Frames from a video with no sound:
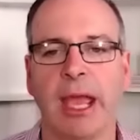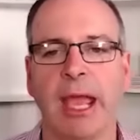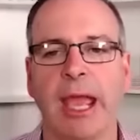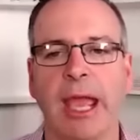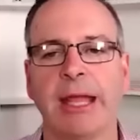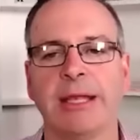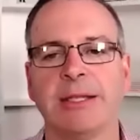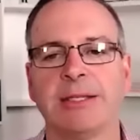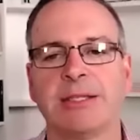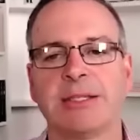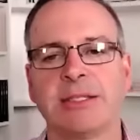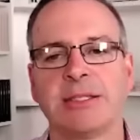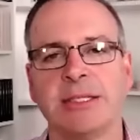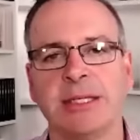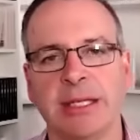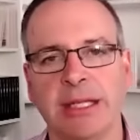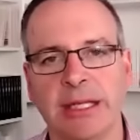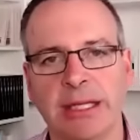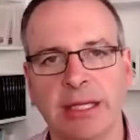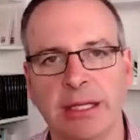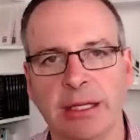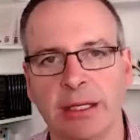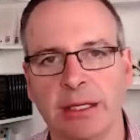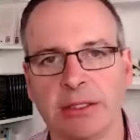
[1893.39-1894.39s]
and
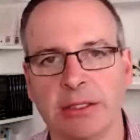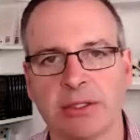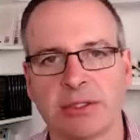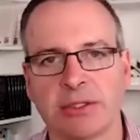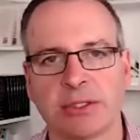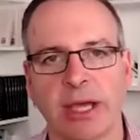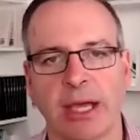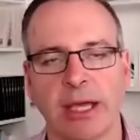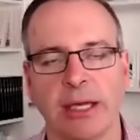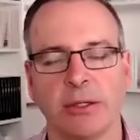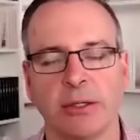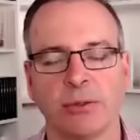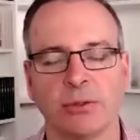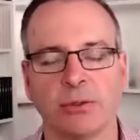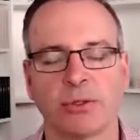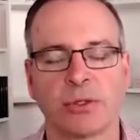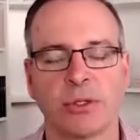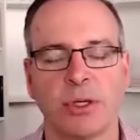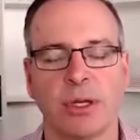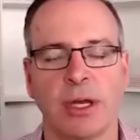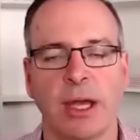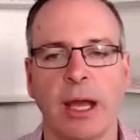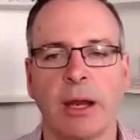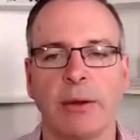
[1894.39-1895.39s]
city
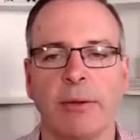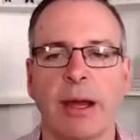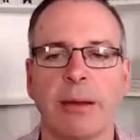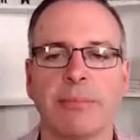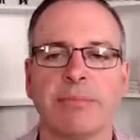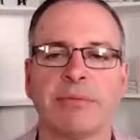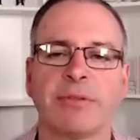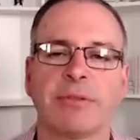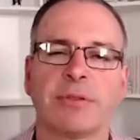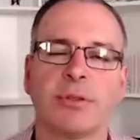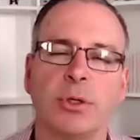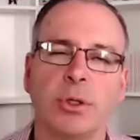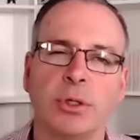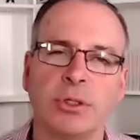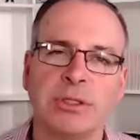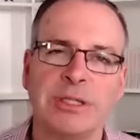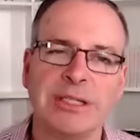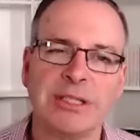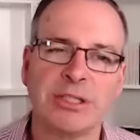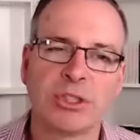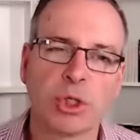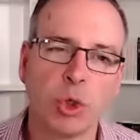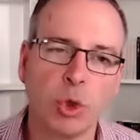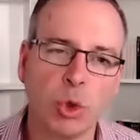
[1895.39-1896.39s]
sales are up
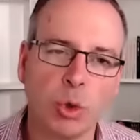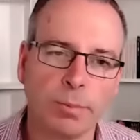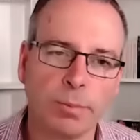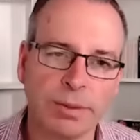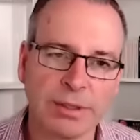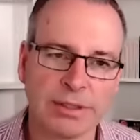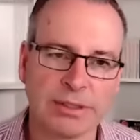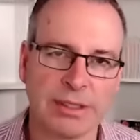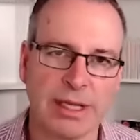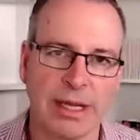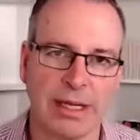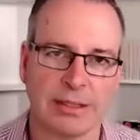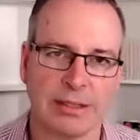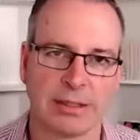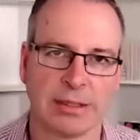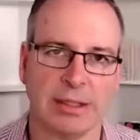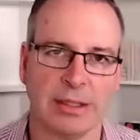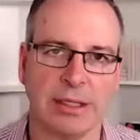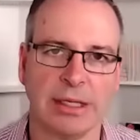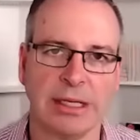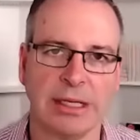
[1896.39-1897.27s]
32%,